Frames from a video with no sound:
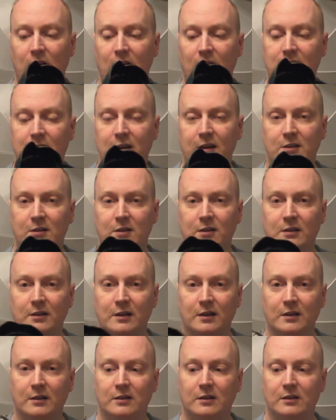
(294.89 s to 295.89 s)
a decent
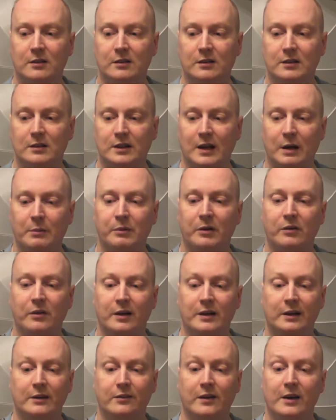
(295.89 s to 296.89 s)
camera
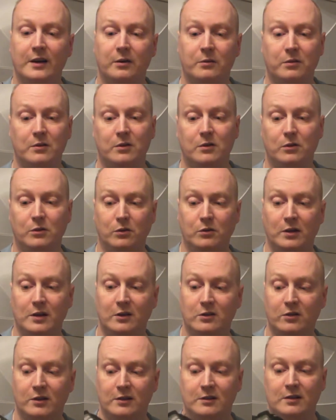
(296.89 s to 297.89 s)
really for anyone who's
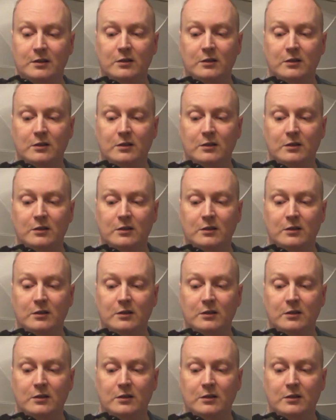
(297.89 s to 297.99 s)
interested.